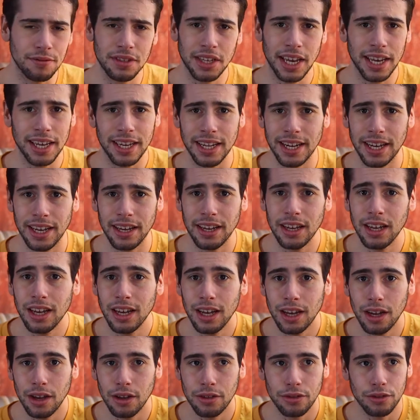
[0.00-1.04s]
I've taken it
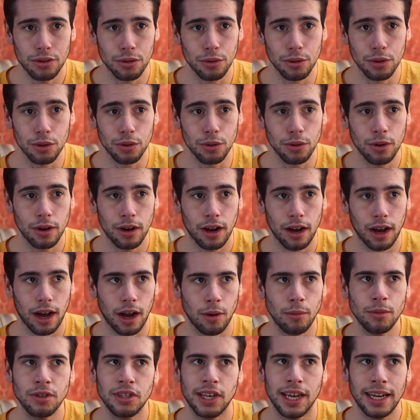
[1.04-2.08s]
through,
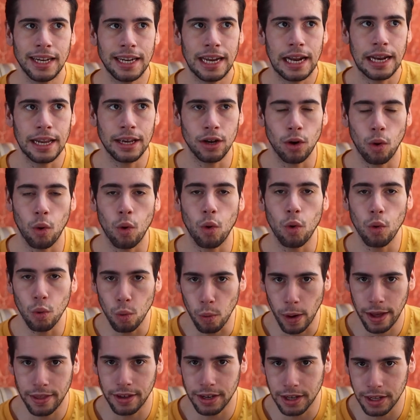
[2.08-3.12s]
I wouldn't say nearly
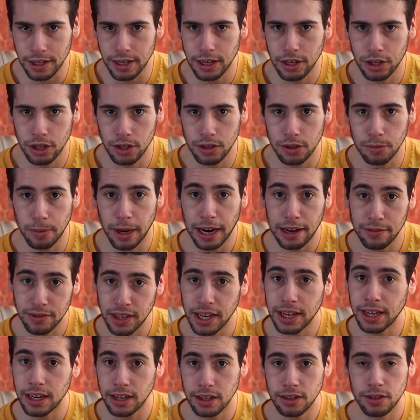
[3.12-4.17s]
all weather conditions, but
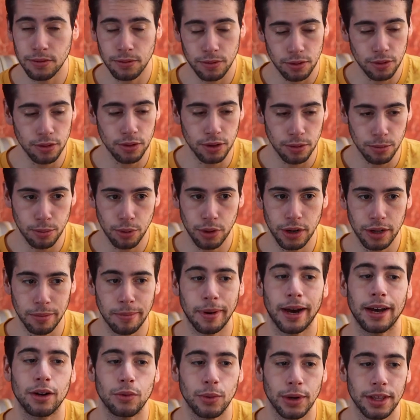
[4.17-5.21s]
I've taken it through some
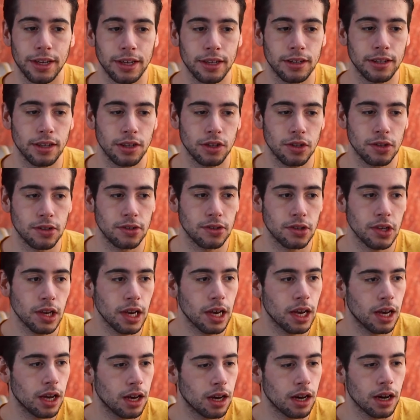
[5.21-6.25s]
pretty bad weather
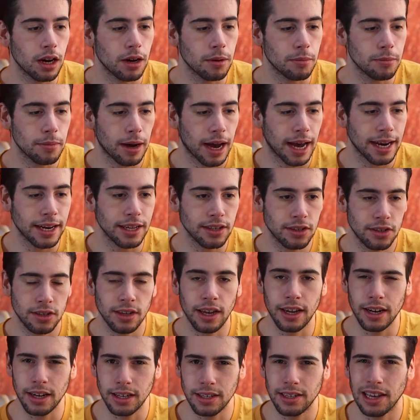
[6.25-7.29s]
conditions, and
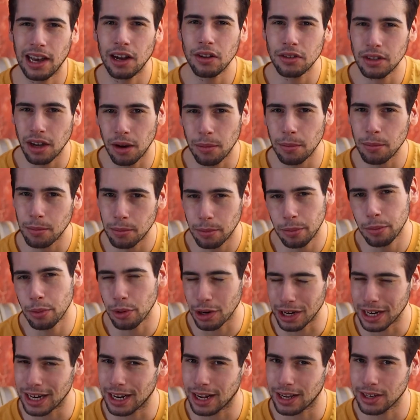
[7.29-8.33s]
it's held up
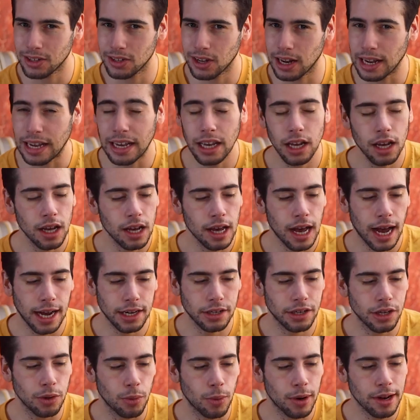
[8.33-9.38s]
pretty nicely.
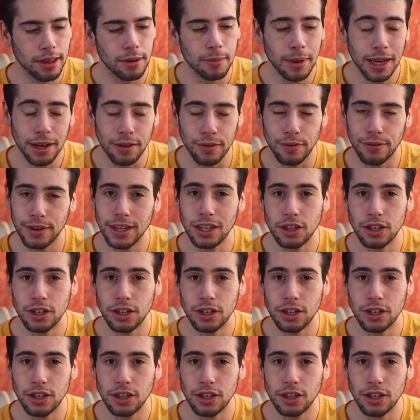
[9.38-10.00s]
Actually, one of the main